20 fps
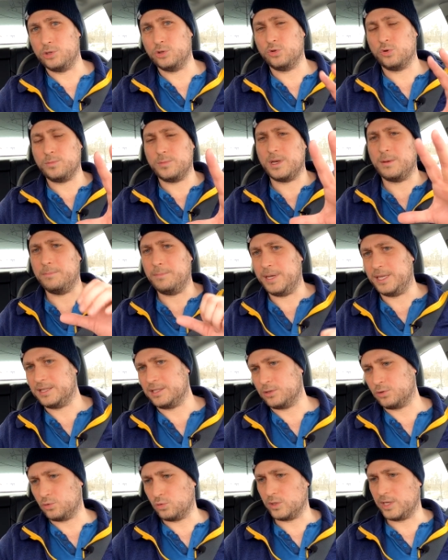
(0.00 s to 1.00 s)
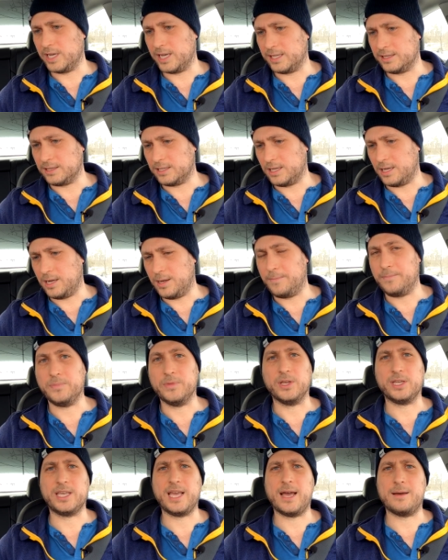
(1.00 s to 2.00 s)
It took me a bit to get
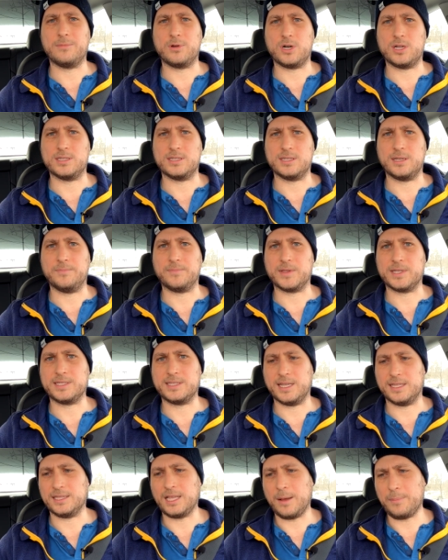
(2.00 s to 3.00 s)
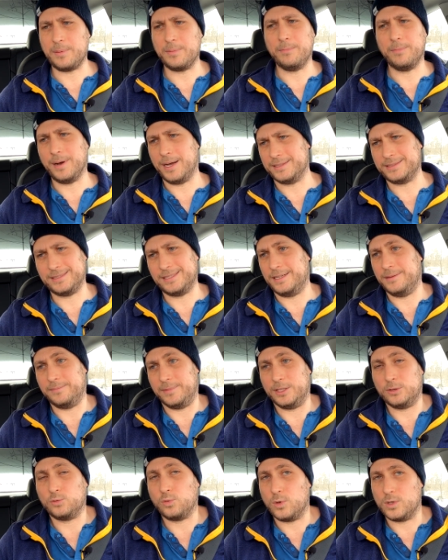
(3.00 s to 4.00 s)
the cameras set up, but
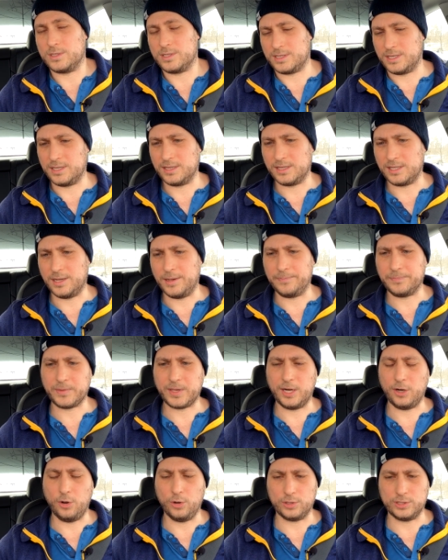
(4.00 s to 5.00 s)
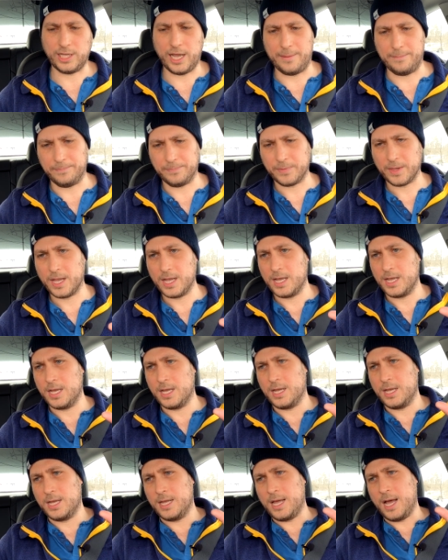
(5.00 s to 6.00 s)
it wasn't a long time.
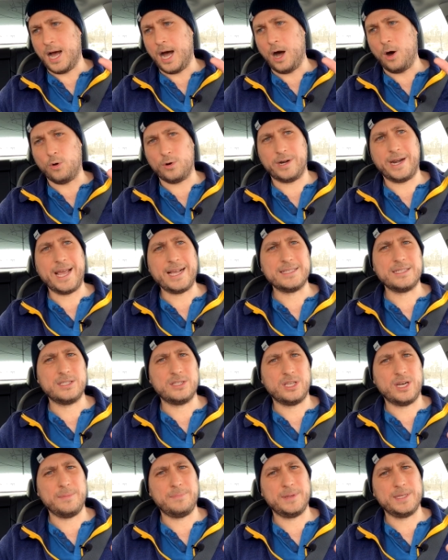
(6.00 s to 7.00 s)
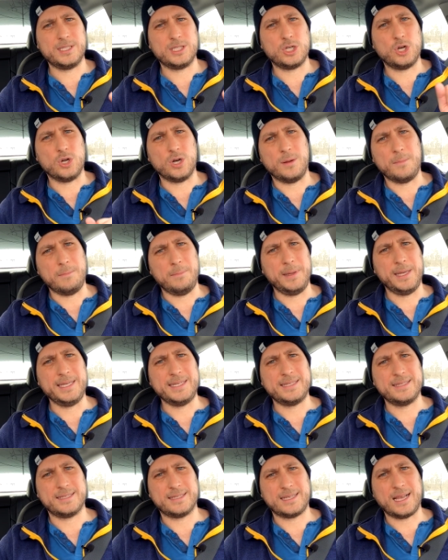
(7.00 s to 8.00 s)
Our next trip is gonna
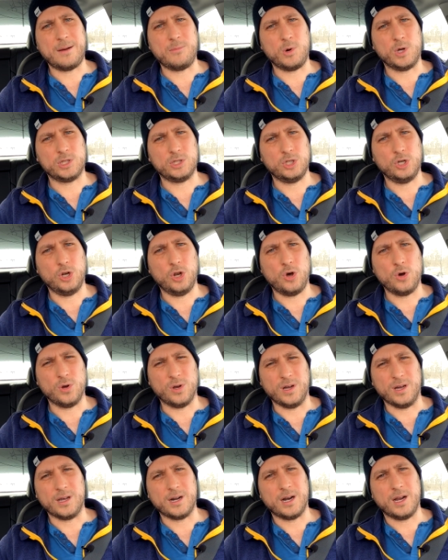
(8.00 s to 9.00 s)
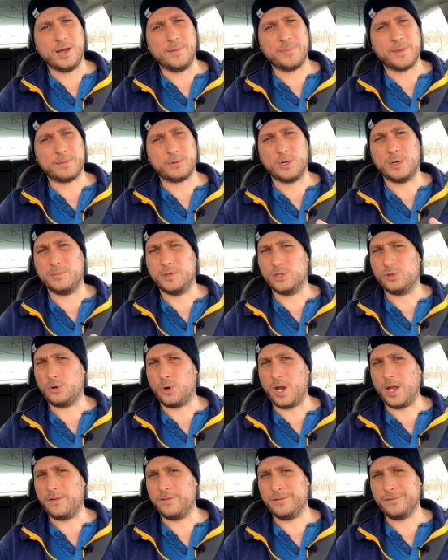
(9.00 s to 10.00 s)
be somewhat longer. I'm gonna be
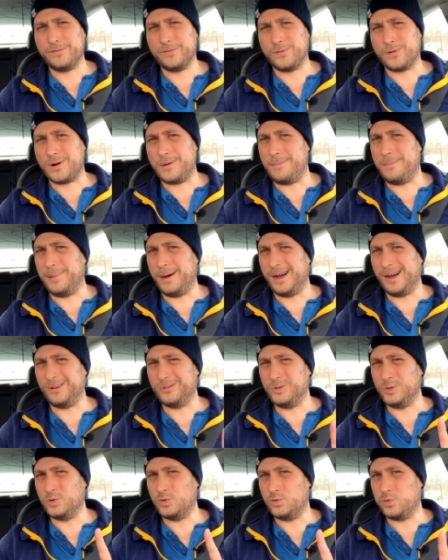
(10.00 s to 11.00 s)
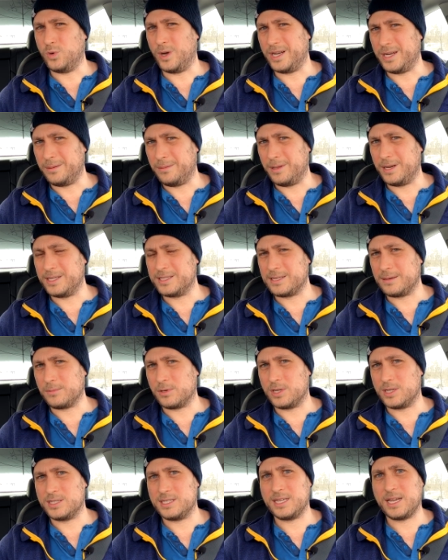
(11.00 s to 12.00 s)
driving for about 20 minutes.
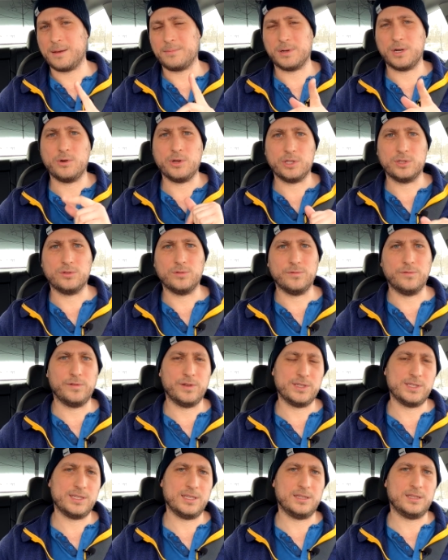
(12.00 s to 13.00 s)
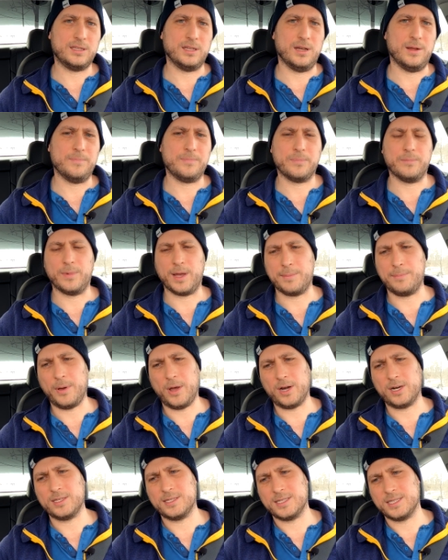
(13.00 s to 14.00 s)
I'm gonna say I'm going to visit my
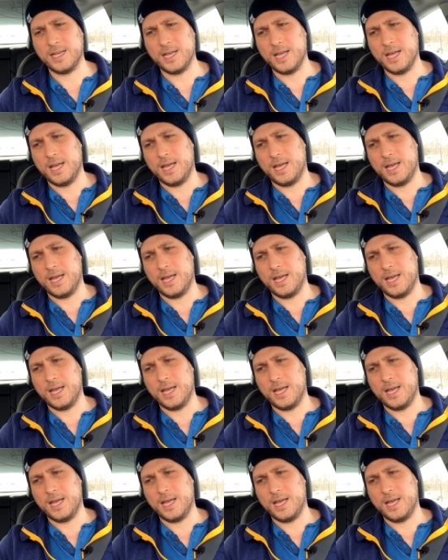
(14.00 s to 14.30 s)
parents,